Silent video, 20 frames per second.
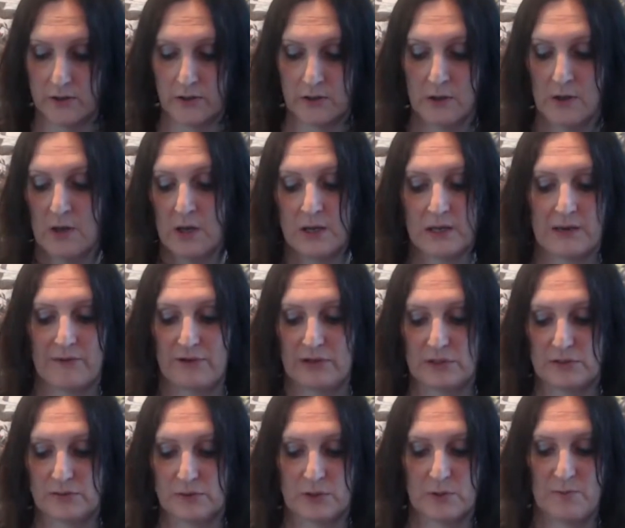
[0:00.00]
or give it
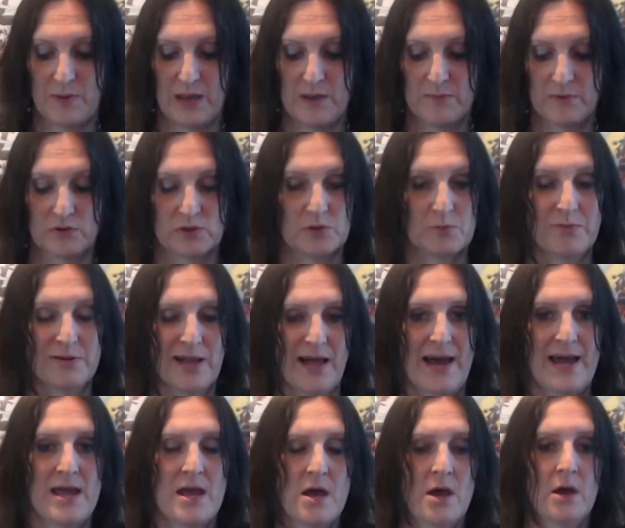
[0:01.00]
to other people to
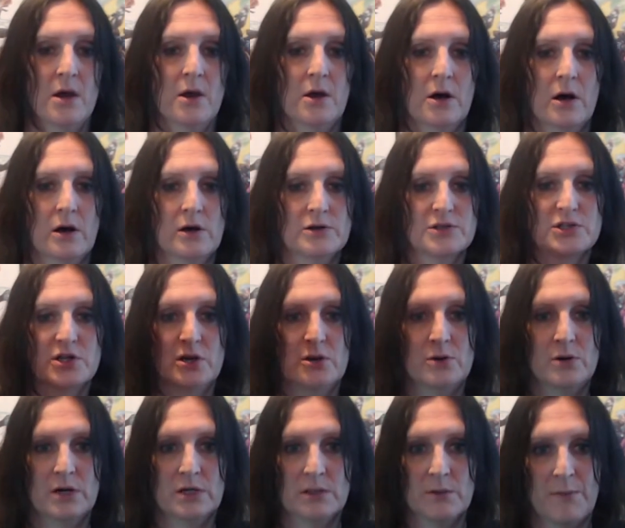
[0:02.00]
play.
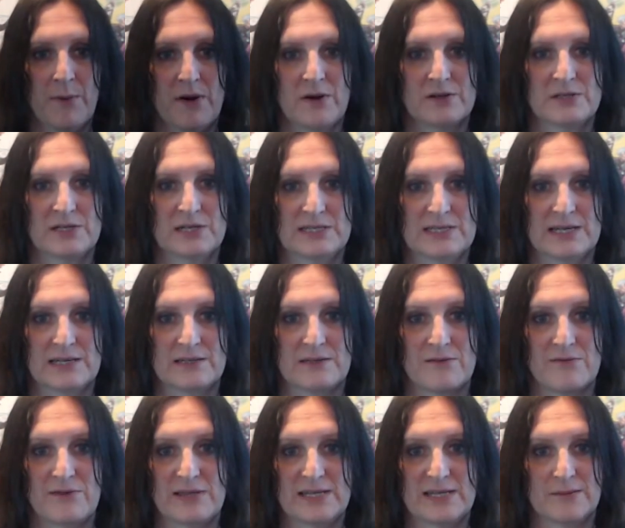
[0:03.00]
Also on the box it says
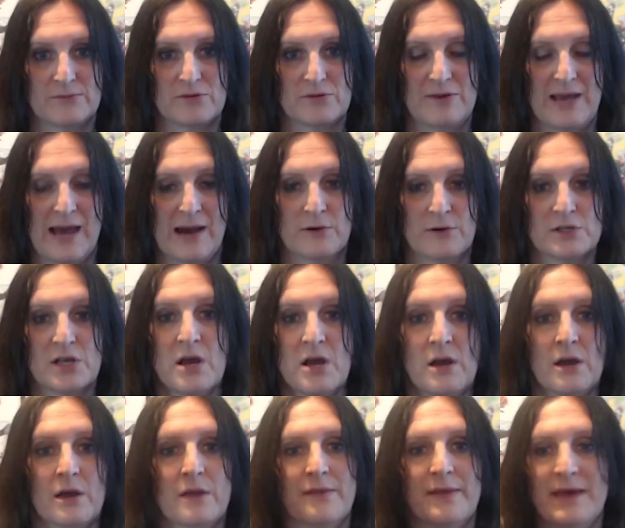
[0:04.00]
3 times 3 hours.
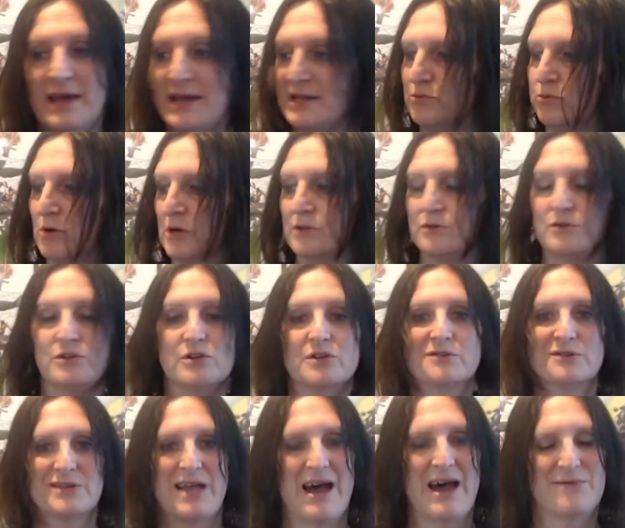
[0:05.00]
This one
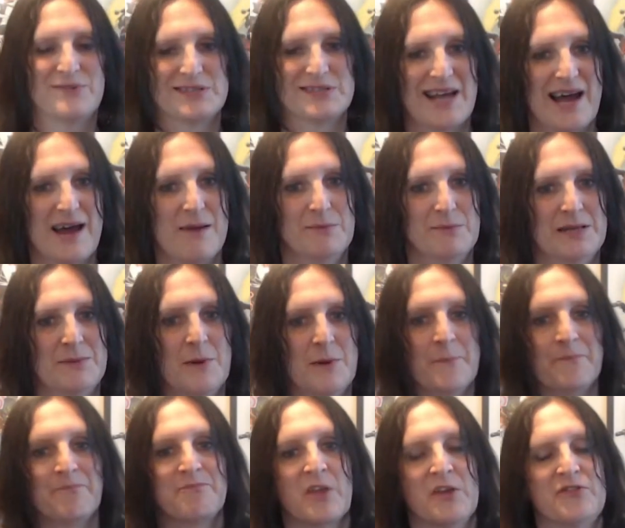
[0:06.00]
doesn't have a time limit,
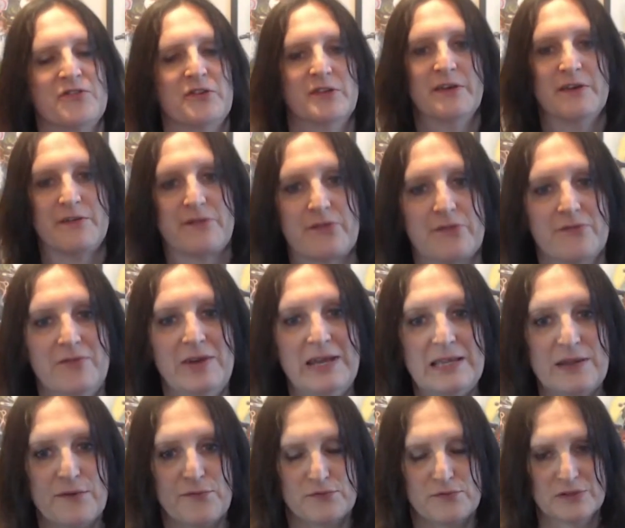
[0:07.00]
so there's 3
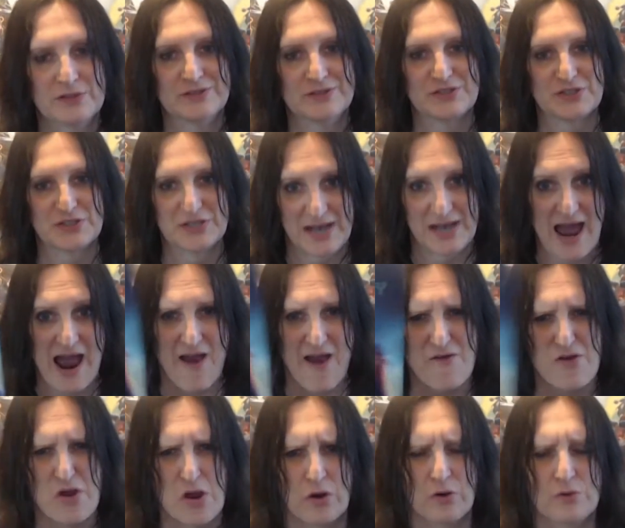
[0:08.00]
different
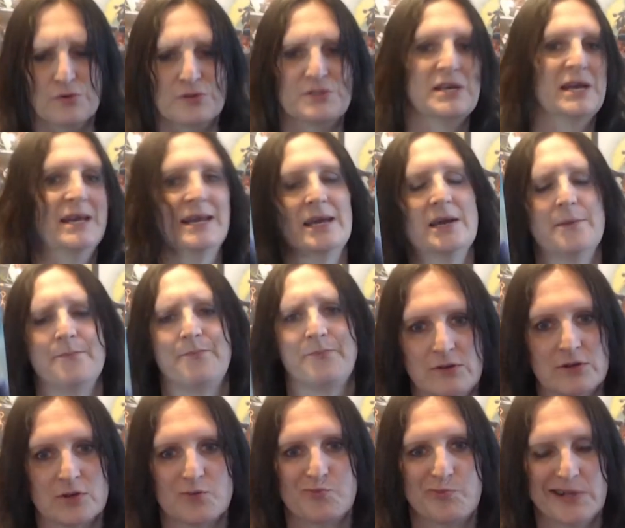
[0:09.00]
scenarios in it. You
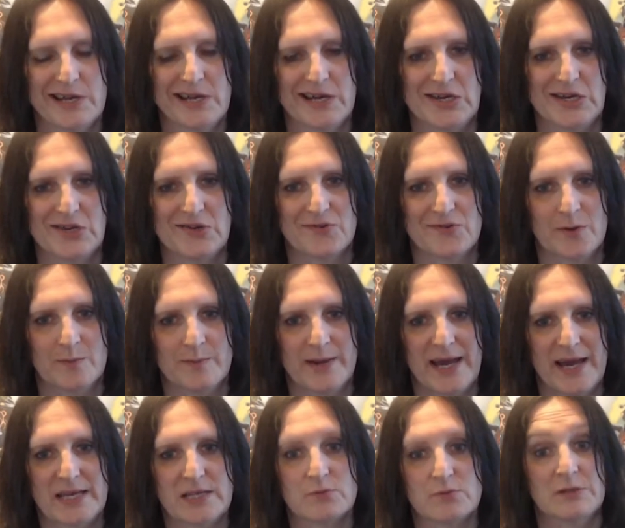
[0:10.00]
just play it at your own
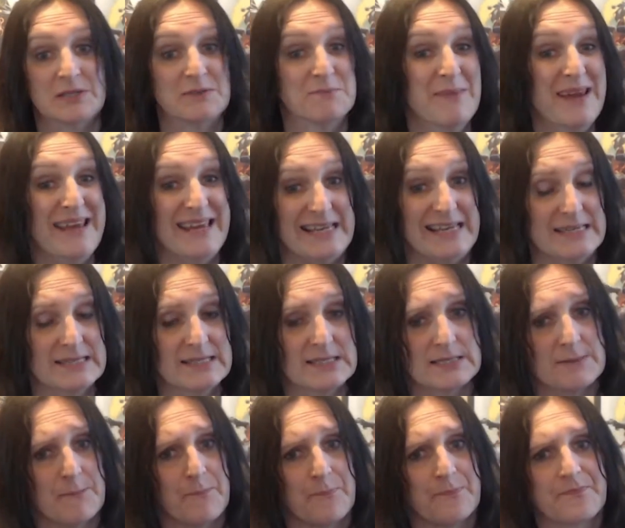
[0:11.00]
pace, which
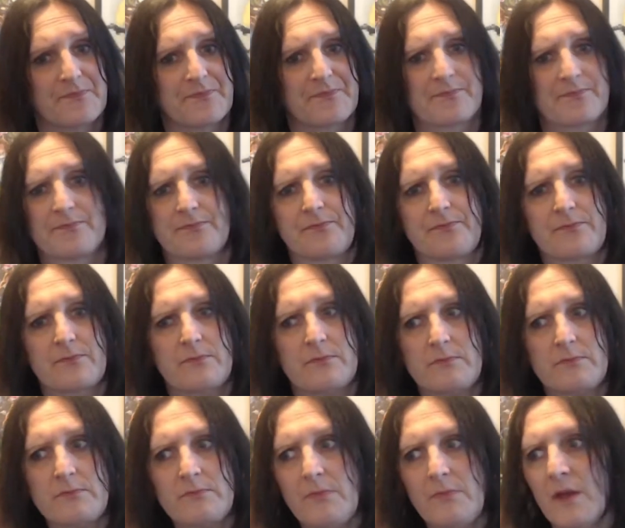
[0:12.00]
means
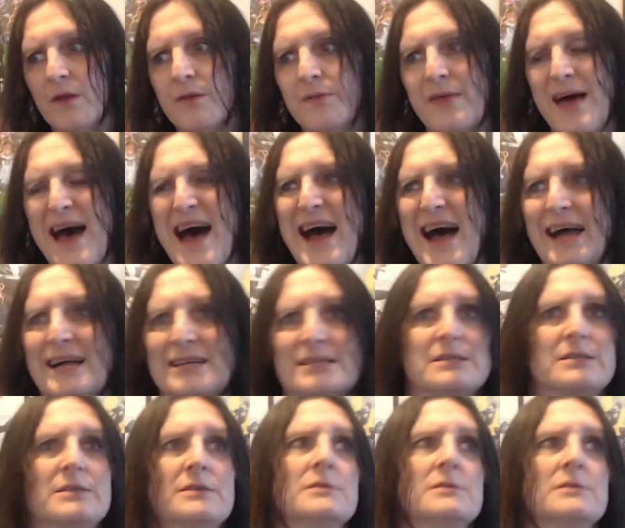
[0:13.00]
that